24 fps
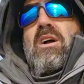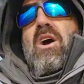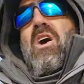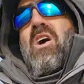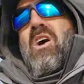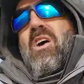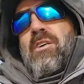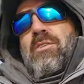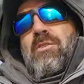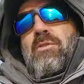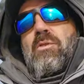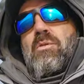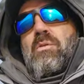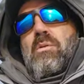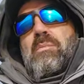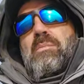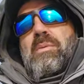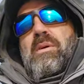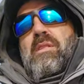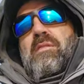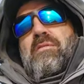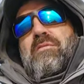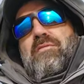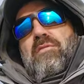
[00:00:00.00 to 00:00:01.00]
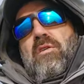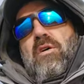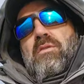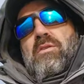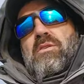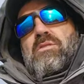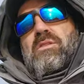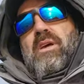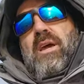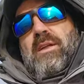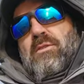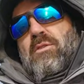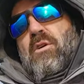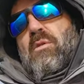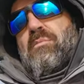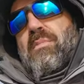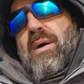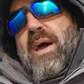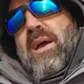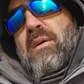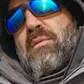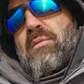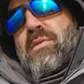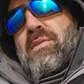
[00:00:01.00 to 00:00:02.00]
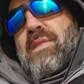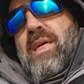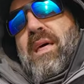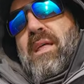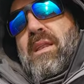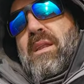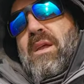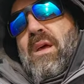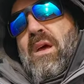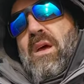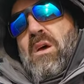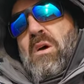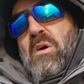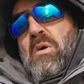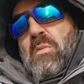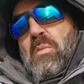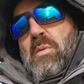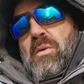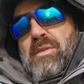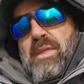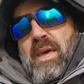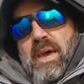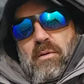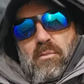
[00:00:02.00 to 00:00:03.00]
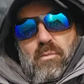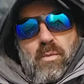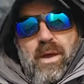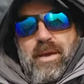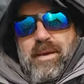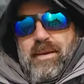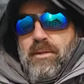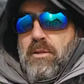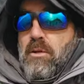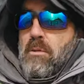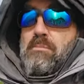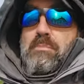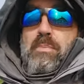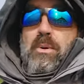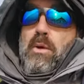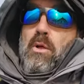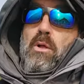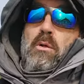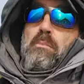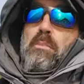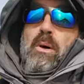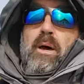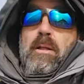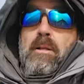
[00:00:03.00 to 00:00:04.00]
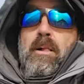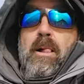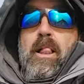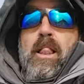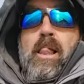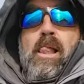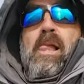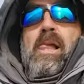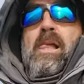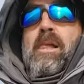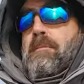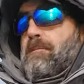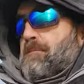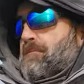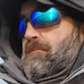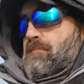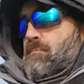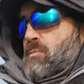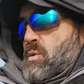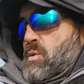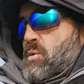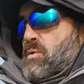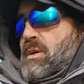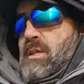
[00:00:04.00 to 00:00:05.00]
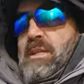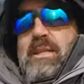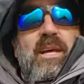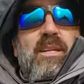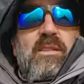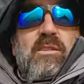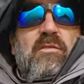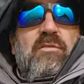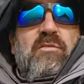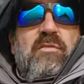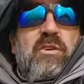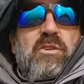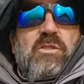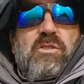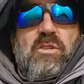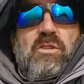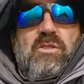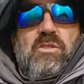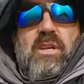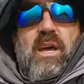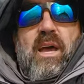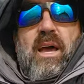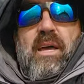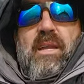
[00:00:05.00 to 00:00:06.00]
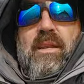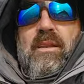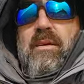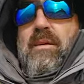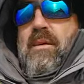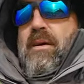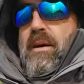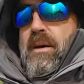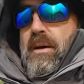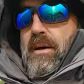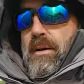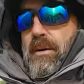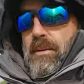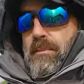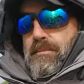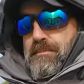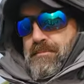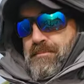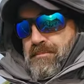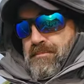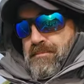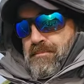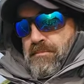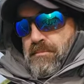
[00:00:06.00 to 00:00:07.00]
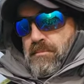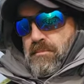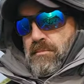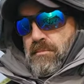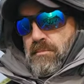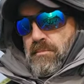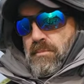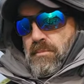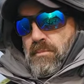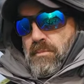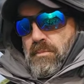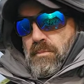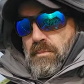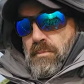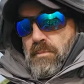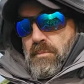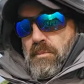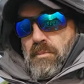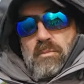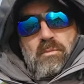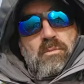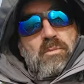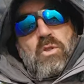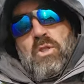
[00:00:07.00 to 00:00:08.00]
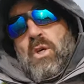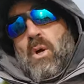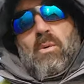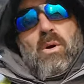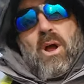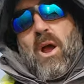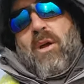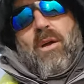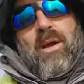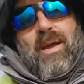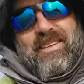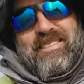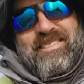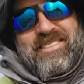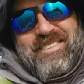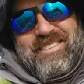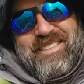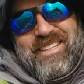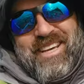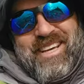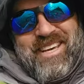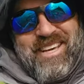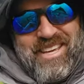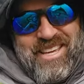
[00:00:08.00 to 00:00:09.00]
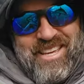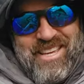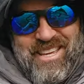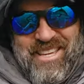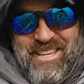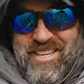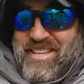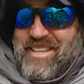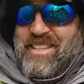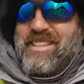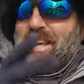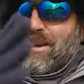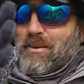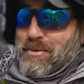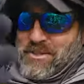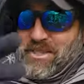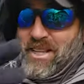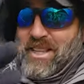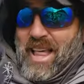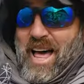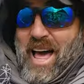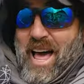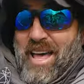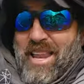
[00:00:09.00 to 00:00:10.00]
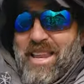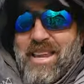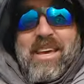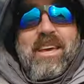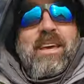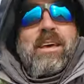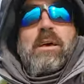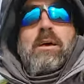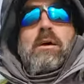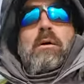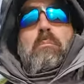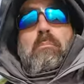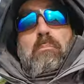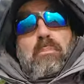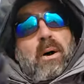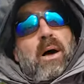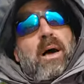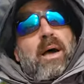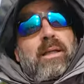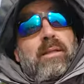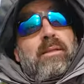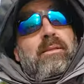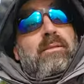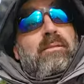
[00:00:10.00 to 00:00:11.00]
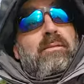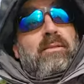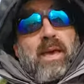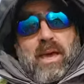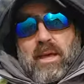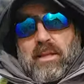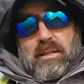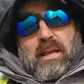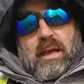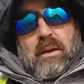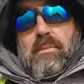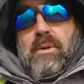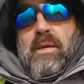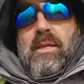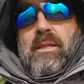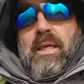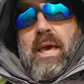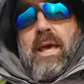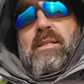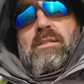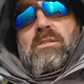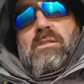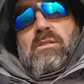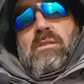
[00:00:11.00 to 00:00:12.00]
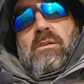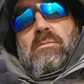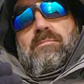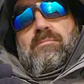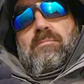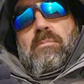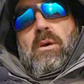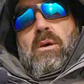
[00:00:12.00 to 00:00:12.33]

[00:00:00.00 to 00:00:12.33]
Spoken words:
100 would be the farthest I'd go back with that regular bill, but you could let the fish decide. All right, that was a lot, but that's the